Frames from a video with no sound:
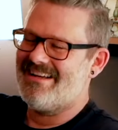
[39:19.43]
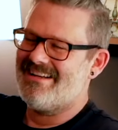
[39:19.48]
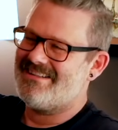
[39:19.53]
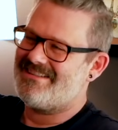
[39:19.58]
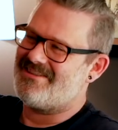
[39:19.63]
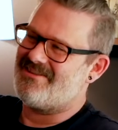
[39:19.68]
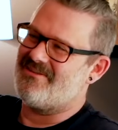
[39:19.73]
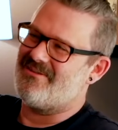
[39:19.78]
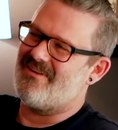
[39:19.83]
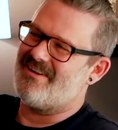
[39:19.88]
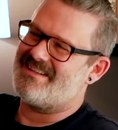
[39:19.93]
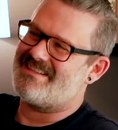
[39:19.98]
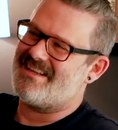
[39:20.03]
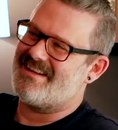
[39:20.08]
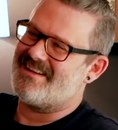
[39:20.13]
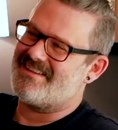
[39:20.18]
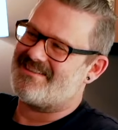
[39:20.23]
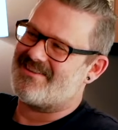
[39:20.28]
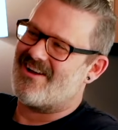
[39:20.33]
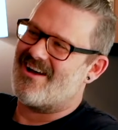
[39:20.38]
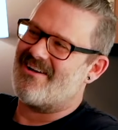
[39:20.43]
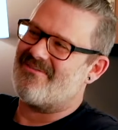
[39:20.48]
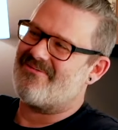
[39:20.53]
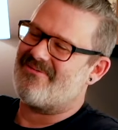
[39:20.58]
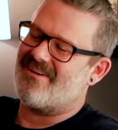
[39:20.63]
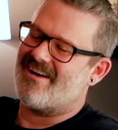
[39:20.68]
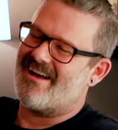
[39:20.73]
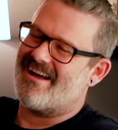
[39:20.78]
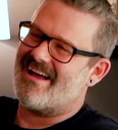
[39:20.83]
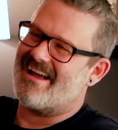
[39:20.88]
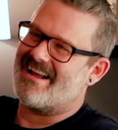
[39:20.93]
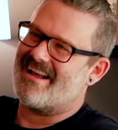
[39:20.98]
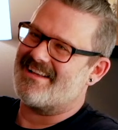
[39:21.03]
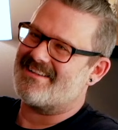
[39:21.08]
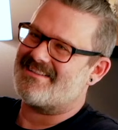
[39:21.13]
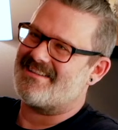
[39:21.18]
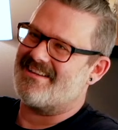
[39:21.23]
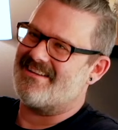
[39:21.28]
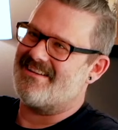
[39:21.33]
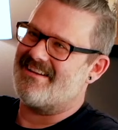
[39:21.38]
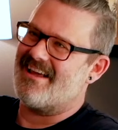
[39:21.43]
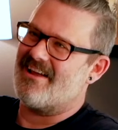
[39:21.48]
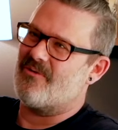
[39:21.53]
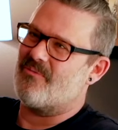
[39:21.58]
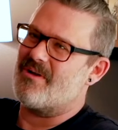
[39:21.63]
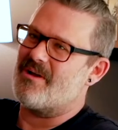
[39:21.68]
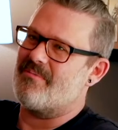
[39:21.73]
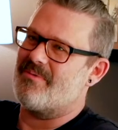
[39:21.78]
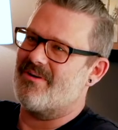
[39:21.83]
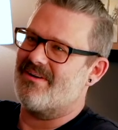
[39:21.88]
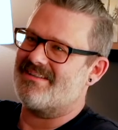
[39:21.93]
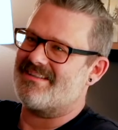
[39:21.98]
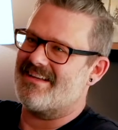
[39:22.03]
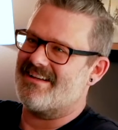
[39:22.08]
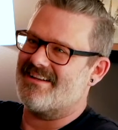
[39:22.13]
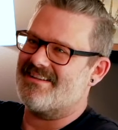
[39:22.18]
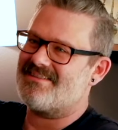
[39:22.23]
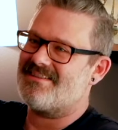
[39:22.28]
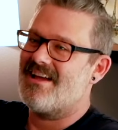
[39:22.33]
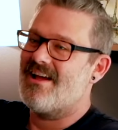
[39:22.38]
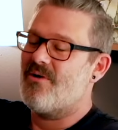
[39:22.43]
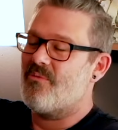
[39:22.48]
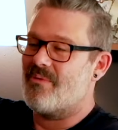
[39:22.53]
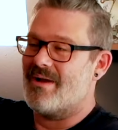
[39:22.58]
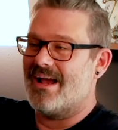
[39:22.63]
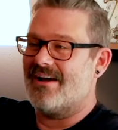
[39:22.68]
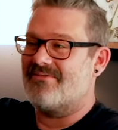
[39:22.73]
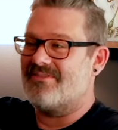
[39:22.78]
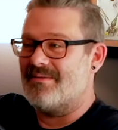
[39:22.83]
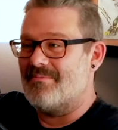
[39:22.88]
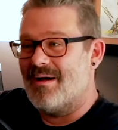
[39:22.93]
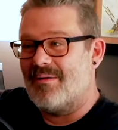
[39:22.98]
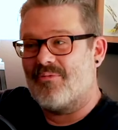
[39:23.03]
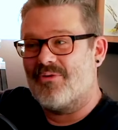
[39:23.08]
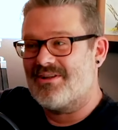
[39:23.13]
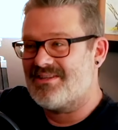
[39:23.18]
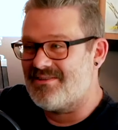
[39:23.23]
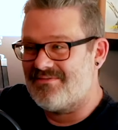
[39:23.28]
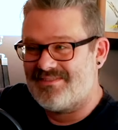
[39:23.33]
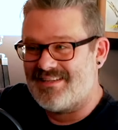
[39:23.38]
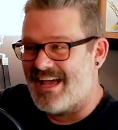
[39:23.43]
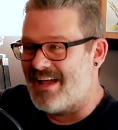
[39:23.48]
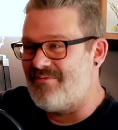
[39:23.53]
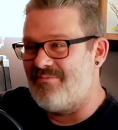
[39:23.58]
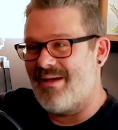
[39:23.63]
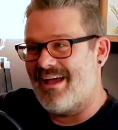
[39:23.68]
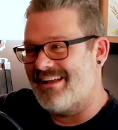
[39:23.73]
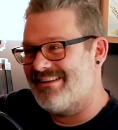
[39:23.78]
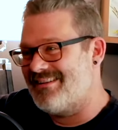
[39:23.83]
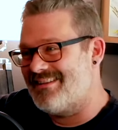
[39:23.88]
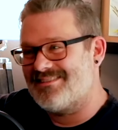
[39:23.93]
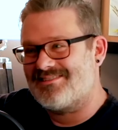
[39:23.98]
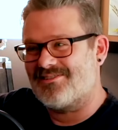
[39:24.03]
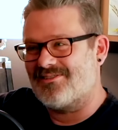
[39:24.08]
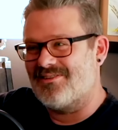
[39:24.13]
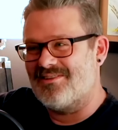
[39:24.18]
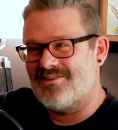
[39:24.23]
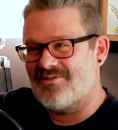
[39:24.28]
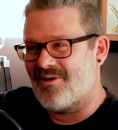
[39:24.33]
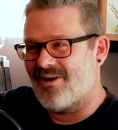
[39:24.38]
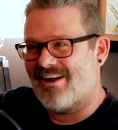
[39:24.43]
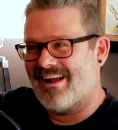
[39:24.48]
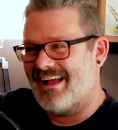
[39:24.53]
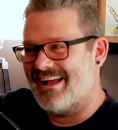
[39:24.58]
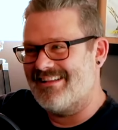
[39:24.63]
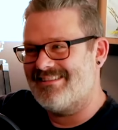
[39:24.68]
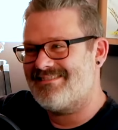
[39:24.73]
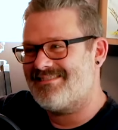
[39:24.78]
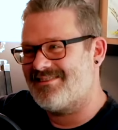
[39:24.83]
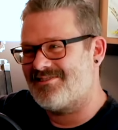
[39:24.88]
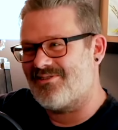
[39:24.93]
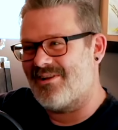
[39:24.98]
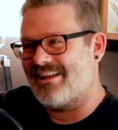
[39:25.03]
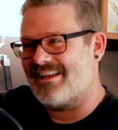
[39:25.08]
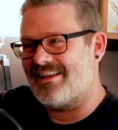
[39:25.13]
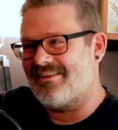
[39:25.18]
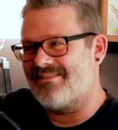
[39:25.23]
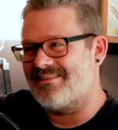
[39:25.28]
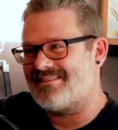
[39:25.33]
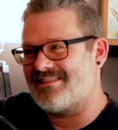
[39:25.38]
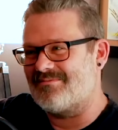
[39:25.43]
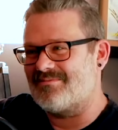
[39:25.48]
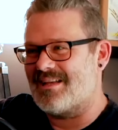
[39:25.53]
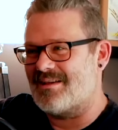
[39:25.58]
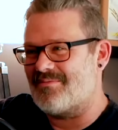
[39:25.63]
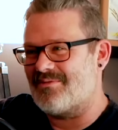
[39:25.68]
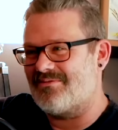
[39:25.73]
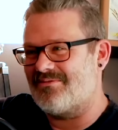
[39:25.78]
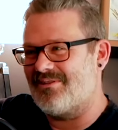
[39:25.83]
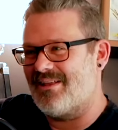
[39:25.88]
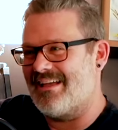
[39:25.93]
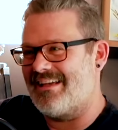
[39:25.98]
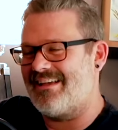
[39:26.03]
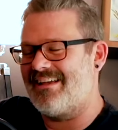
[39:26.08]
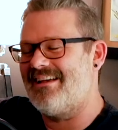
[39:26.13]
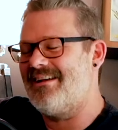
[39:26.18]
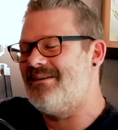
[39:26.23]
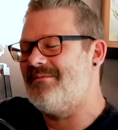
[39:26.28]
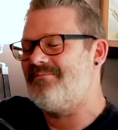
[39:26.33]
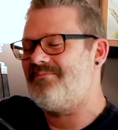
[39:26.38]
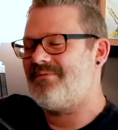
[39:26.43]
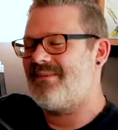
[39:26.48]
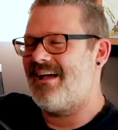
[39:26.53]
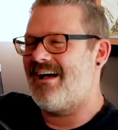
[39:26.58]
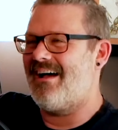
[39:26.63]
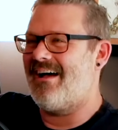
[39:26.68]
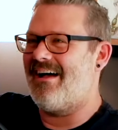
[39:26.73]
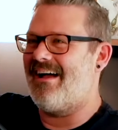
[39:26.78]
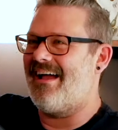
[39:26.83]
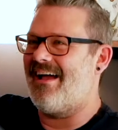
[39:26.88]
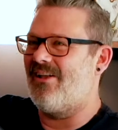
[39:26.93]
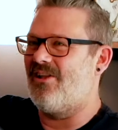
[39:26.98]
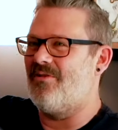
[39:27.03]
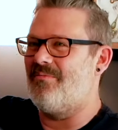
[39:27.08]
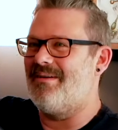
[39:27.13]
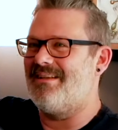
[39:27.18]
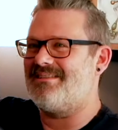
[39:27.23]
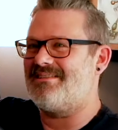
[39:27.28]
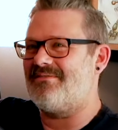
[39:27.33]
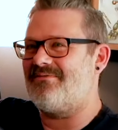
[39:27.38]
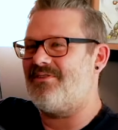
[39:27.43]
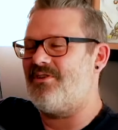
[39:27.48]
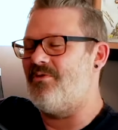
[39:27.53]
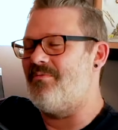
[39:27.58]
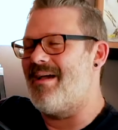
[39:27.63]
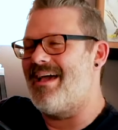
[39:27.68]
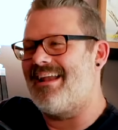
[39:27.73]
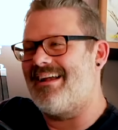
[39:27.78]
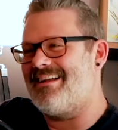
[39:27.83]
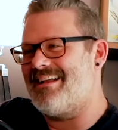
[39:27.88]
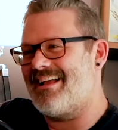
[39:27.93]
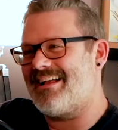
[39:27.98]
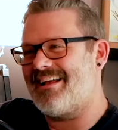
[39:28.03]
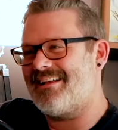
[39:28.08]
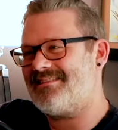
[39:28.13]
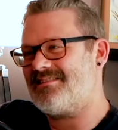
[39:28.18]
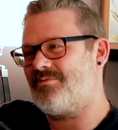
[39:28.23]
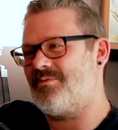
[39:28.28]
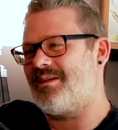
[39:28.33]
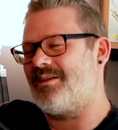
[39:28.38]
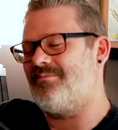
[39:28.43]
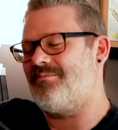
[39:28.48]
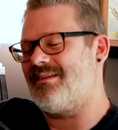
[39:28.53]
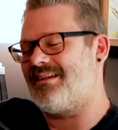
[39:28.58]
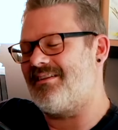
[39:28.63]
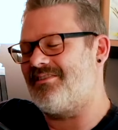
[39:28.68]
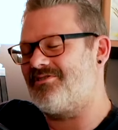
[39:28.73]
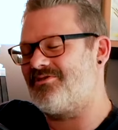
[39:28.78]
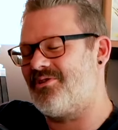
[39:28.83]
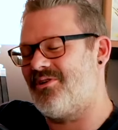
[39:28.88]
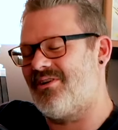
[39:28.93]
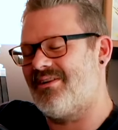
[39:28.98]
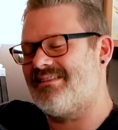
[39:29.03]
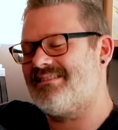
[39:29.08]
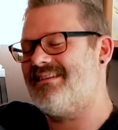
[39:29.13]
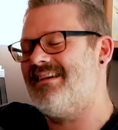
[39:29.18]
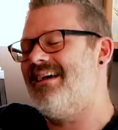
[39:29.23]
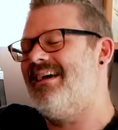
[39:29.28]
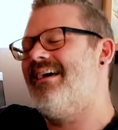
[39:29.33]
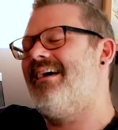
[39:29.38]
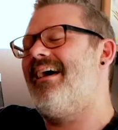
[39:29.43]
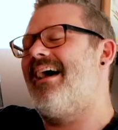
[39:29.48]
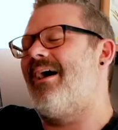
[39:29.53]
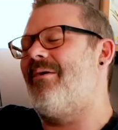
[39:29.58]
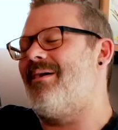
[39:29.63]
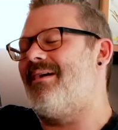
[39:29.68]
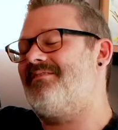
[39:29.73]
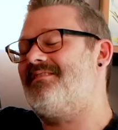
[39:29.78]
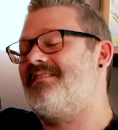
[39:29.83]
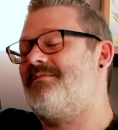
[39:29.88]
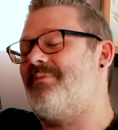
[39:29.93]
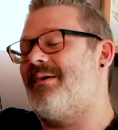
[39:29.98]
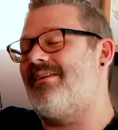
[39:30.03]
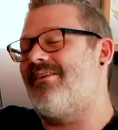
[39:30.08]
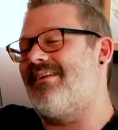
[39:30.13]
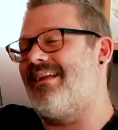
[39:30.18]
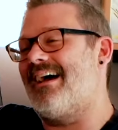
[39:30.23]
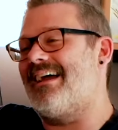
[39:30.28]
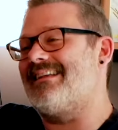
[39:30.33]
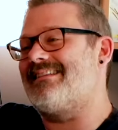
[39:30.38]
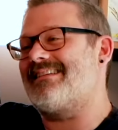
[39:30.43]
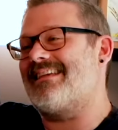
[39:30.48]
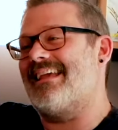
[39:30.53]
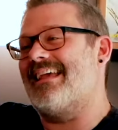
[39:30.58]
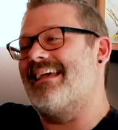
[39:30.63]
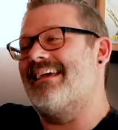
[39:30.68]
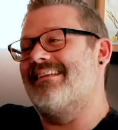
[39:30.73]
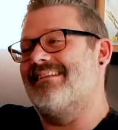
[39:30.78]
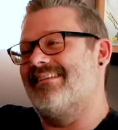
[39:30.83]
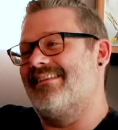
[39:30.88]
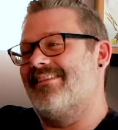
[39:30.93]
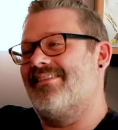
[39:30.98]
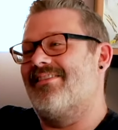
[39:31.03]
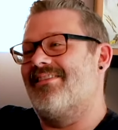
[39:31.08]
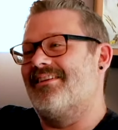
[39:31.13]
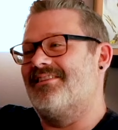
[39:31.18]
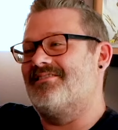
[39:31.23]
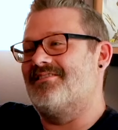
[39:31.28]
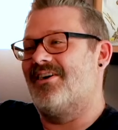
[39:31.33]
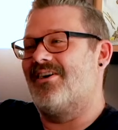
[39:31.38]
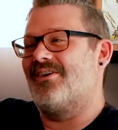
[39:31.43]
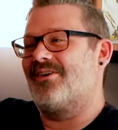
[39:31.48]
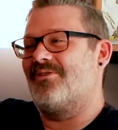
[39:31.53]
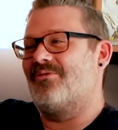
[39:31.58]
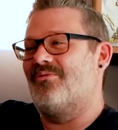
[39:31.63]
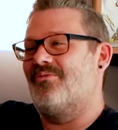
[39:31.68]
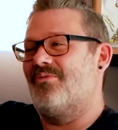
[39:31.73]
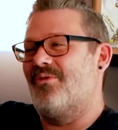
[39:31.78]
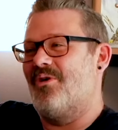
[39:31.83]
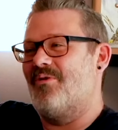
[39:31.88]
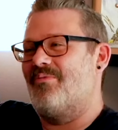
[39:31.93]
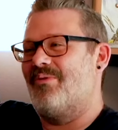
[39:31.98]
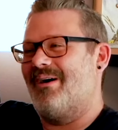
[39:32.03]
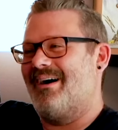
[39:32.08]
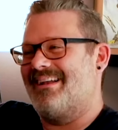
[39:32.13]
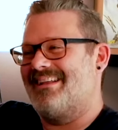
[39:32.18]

to send us off, uh, I guess, and, and rehabilitate us. We have the memories of dead men inserted into our heads to try and give us some type of like uh, element of humanity, I guess, so we can be controlled. And we have to spend a night in the dark robot